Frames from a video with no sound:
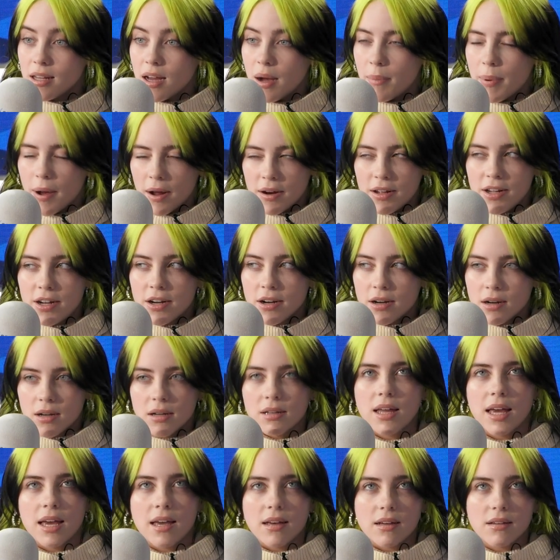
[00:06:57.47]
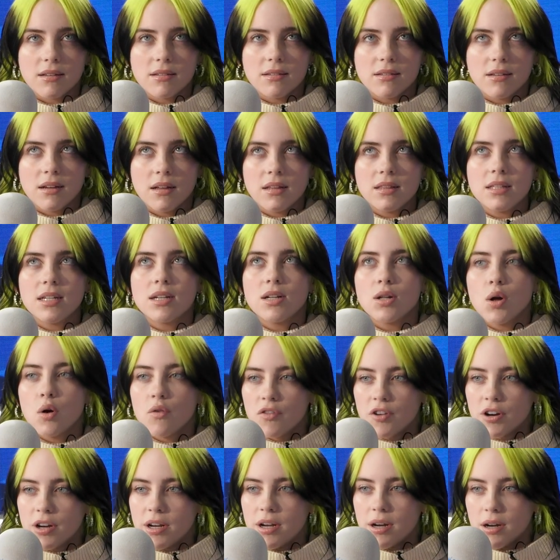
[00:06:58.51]
about a year like a little
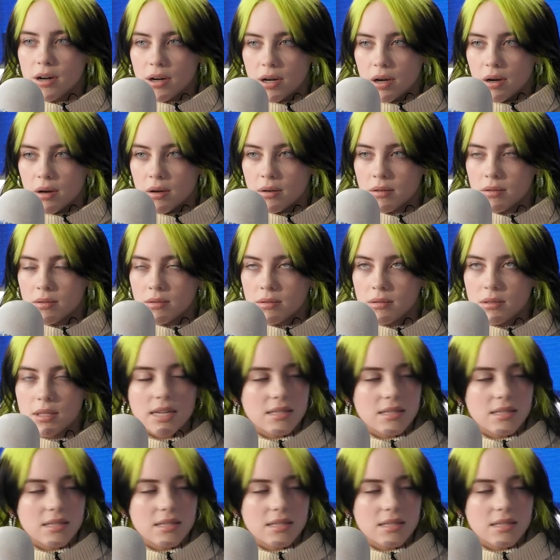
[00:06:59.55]
over a year ago uh -huh.